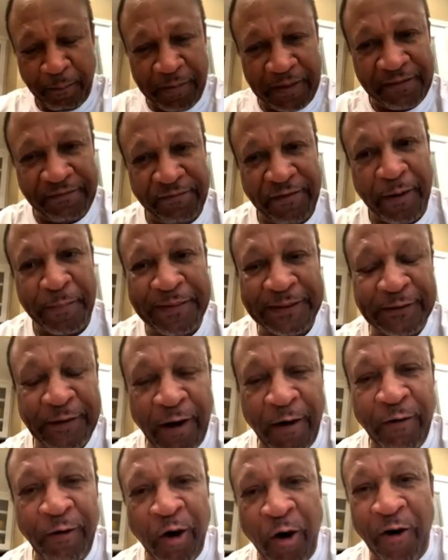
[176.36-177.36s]
but from
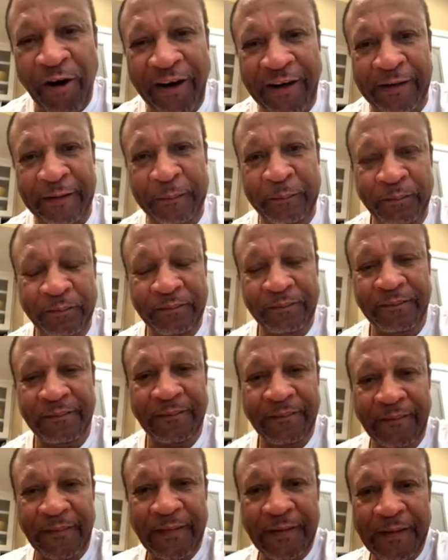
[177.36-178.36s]
his own corner,
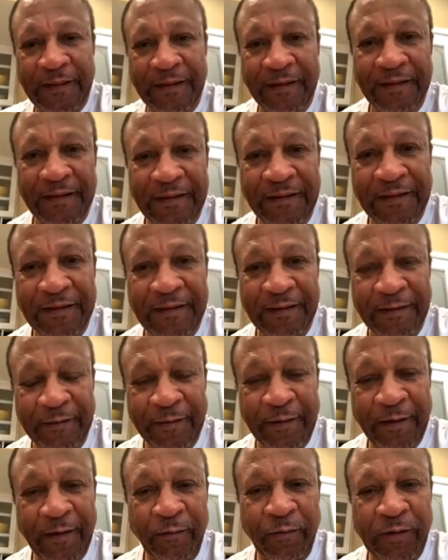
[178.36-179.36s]

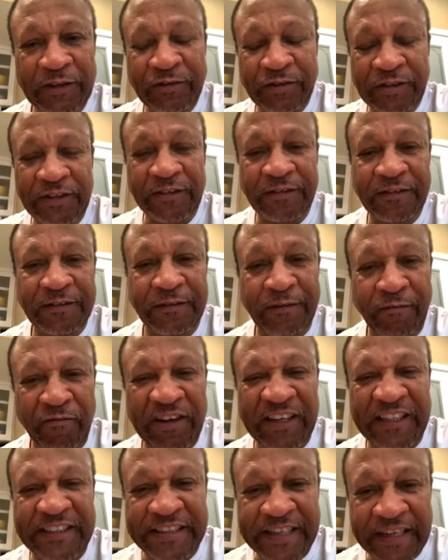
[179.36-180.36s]
you know, which was
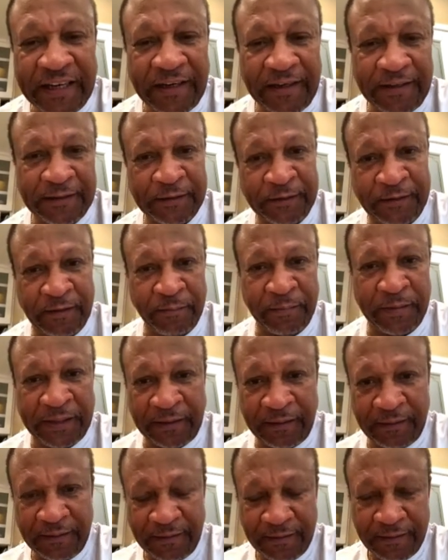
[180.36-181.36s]
ridiculous to
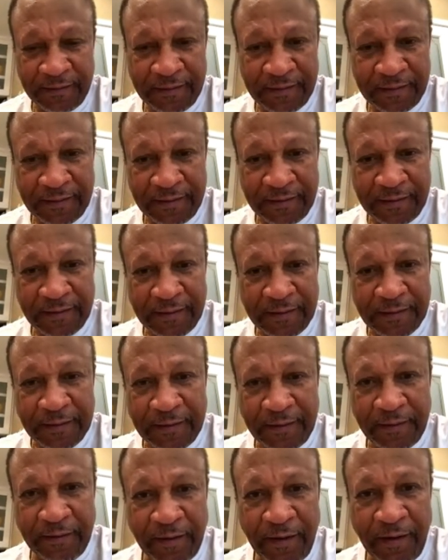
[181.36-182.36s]
me.
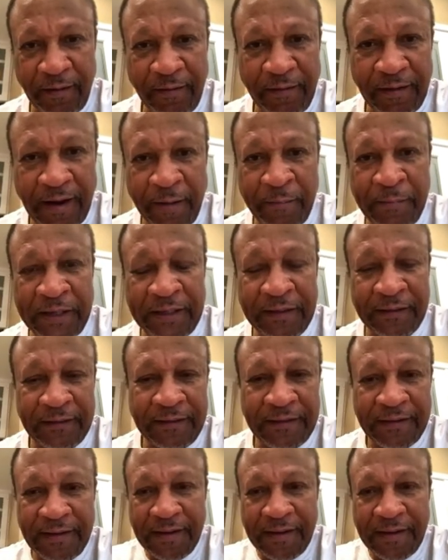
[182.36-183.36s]
You know, I
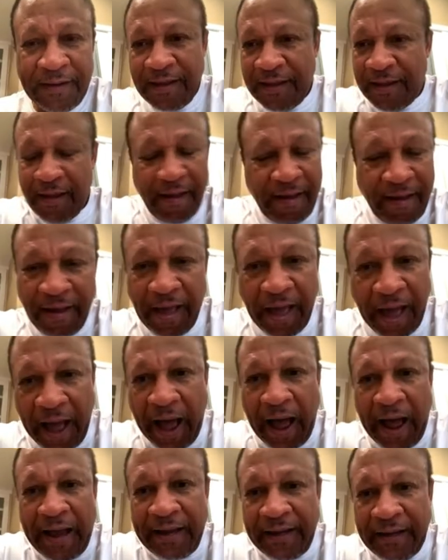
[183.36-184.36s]
mean,
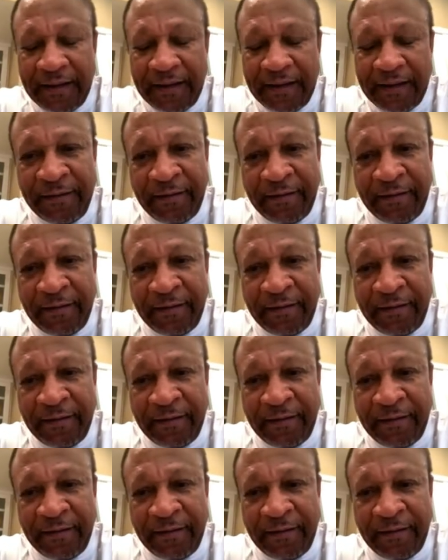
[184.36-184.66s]
I